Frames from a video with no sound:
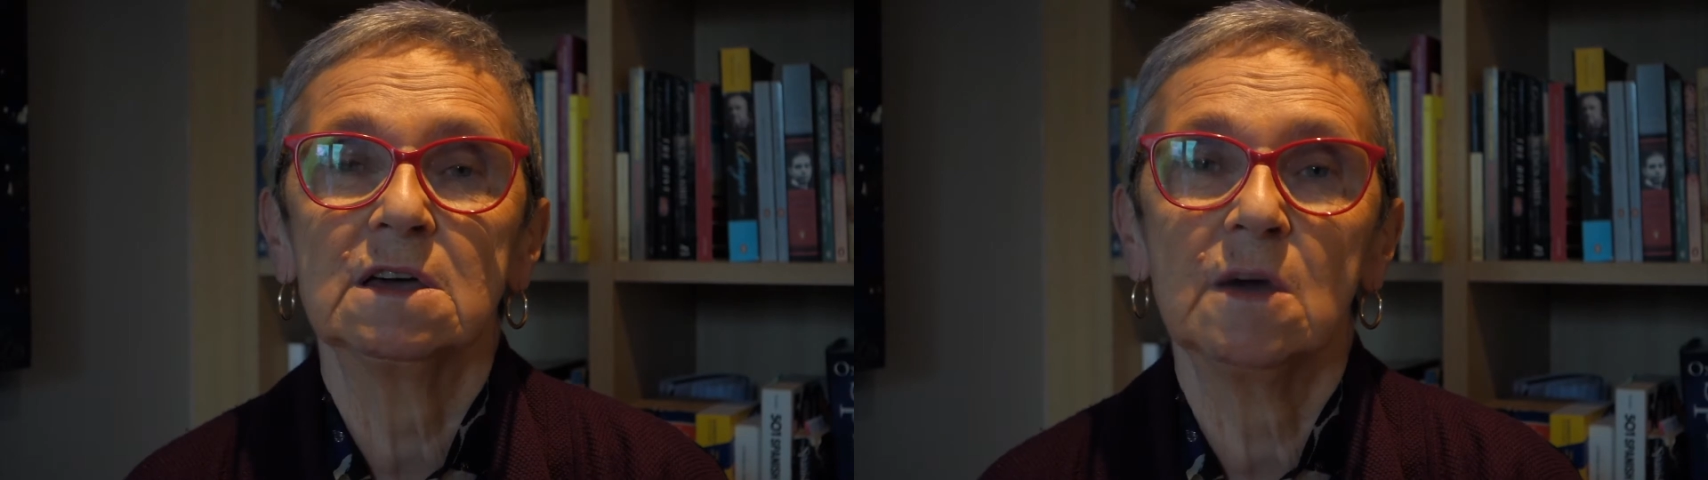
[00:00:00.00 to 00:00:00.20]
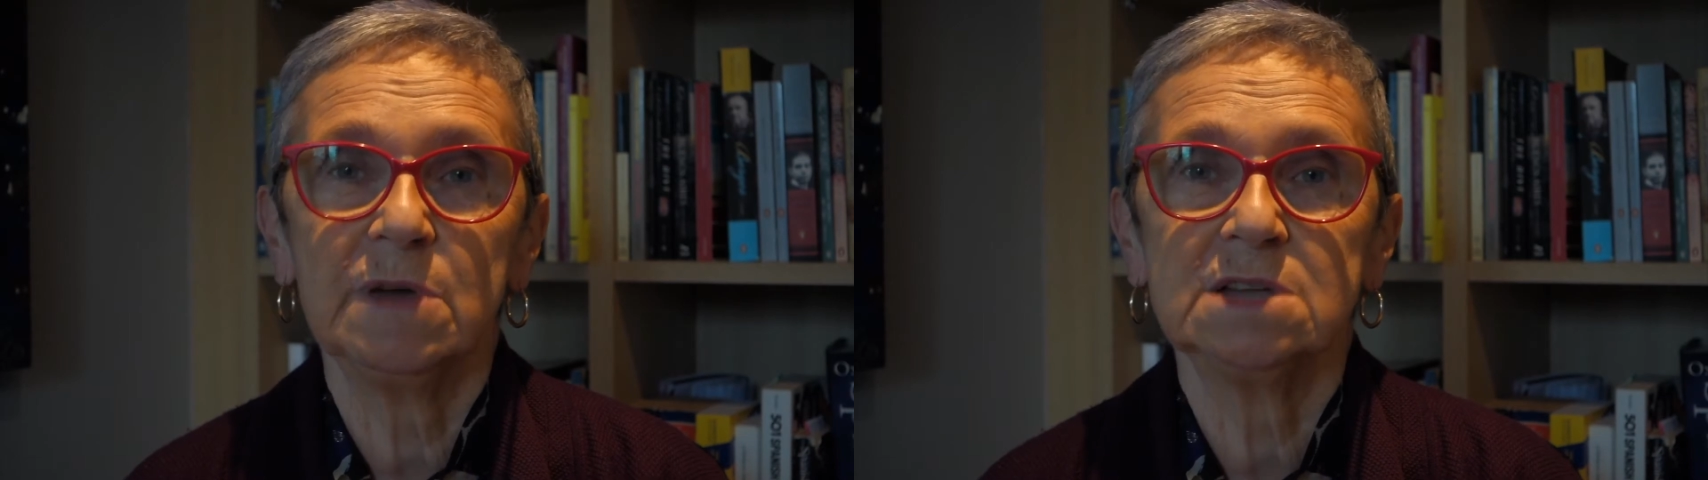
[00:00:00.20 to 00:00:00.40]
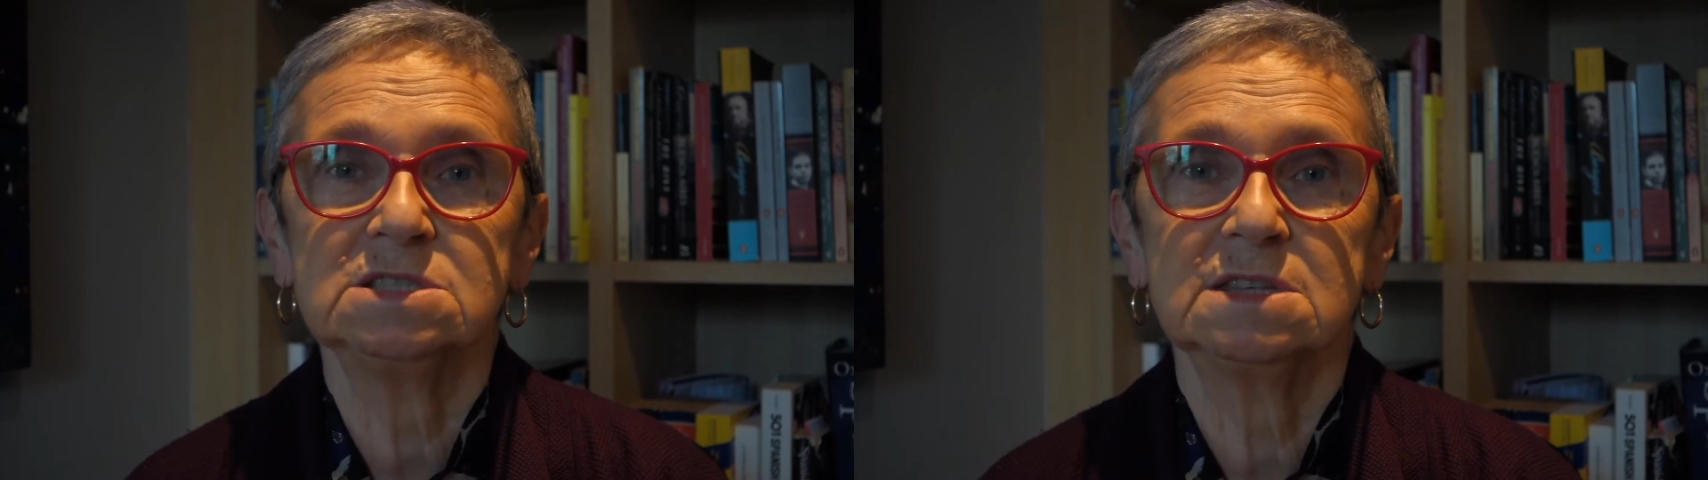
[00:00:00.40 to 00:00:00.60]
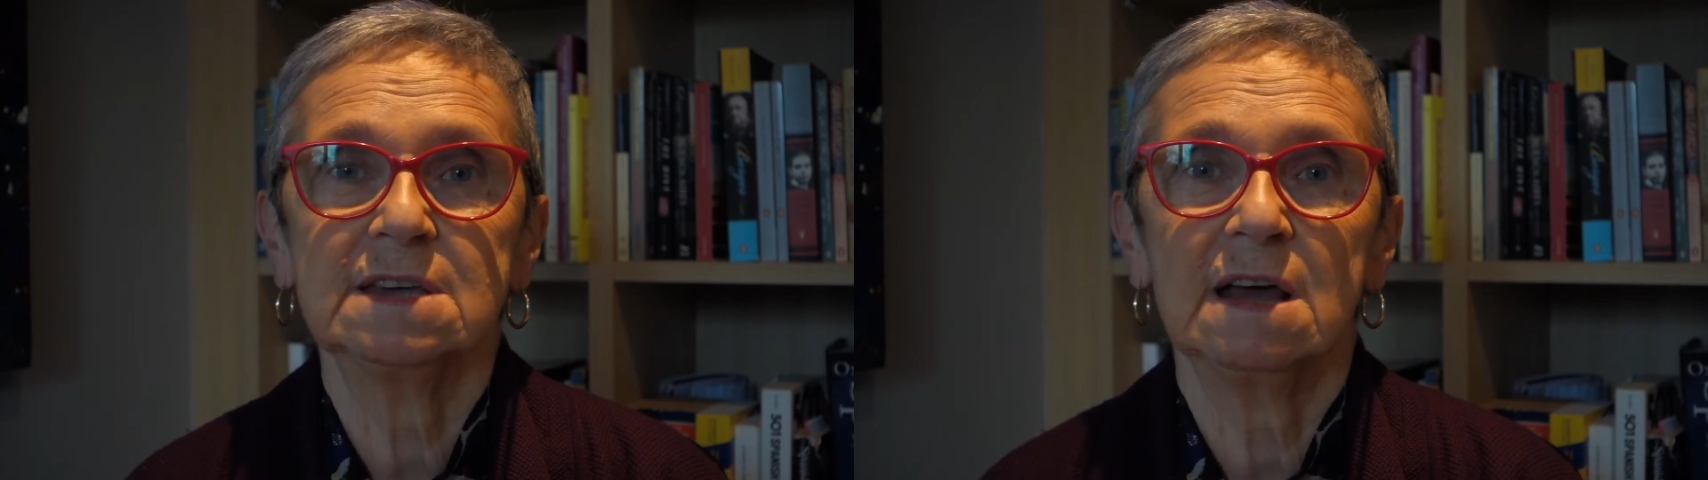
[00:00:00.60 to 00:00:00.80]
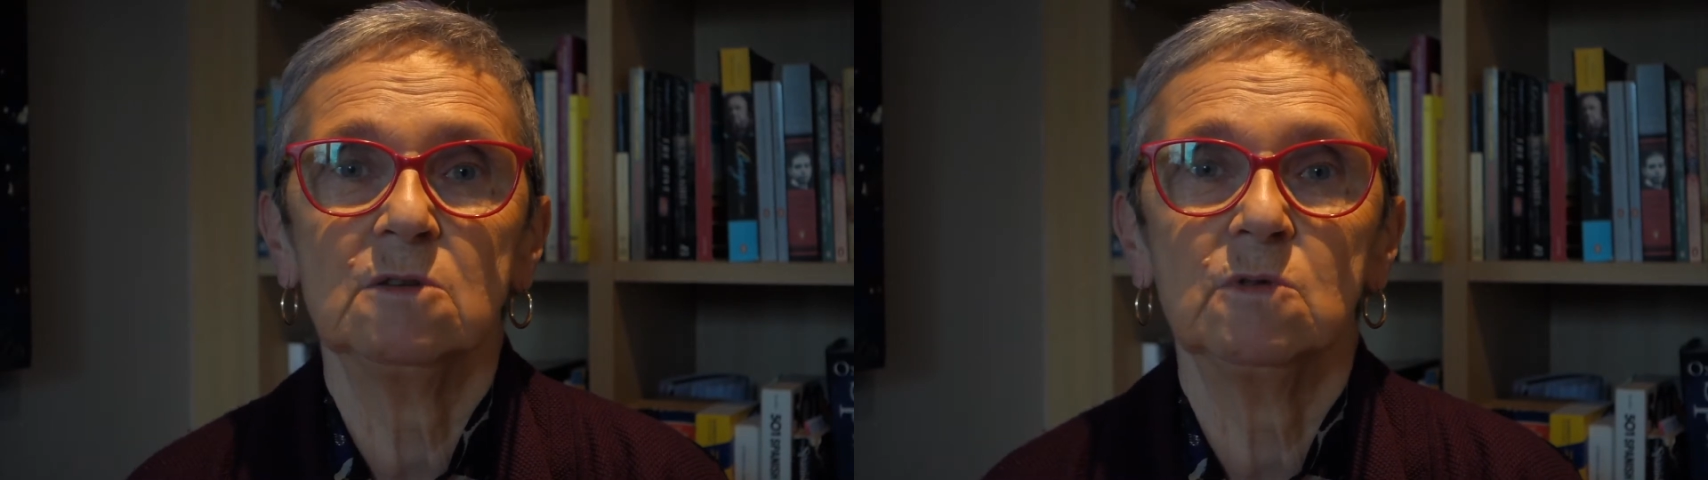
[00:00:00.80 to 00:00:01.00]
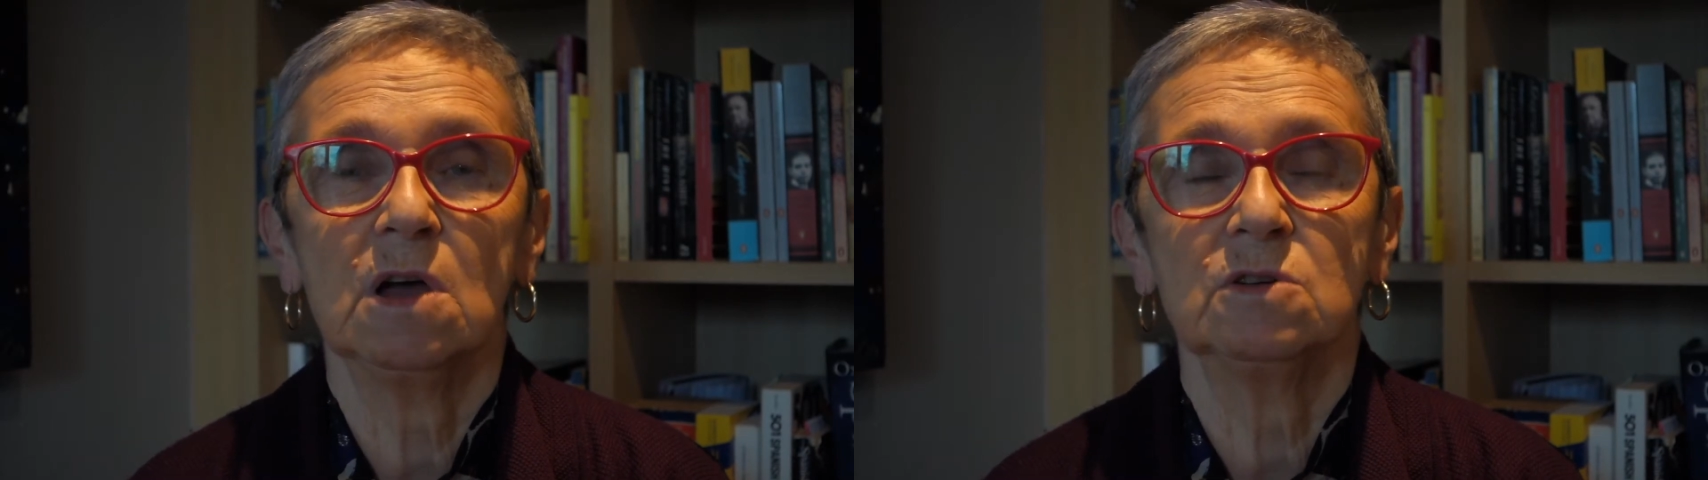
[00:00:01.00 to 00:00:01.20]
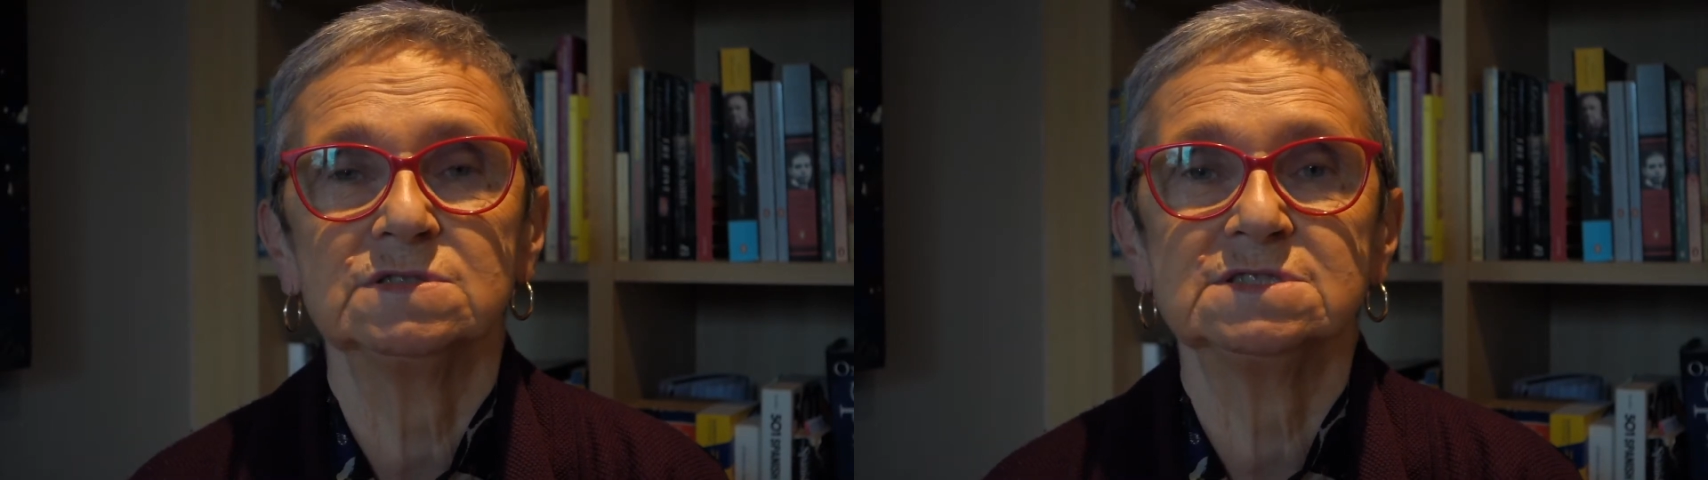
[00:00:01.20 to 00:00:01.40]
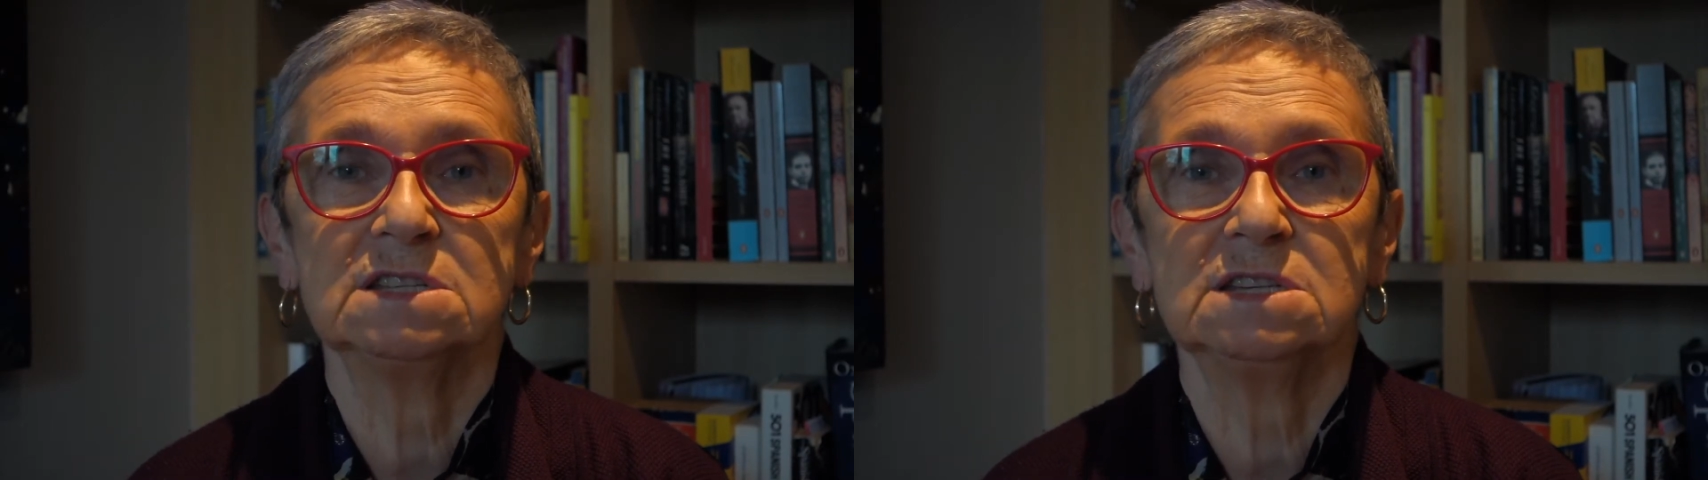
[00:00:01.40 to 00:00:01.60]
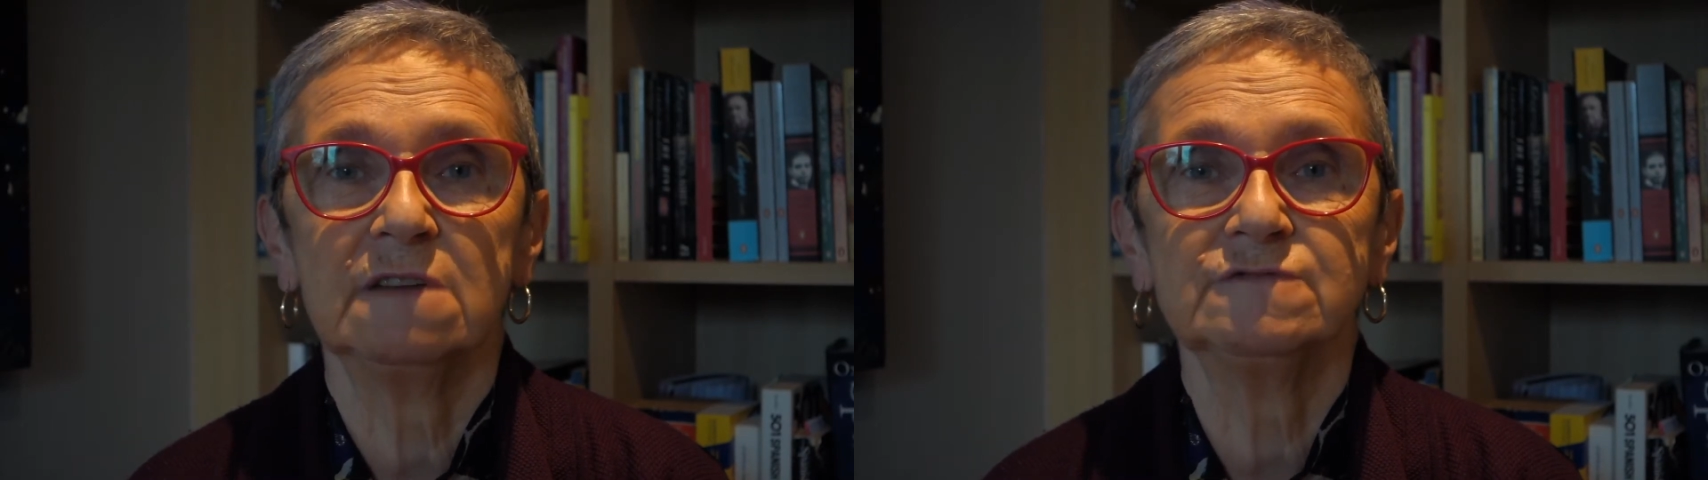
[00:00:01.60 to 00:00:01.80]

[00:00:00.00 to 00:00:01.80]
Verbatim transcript: coming into the gallery on Sunday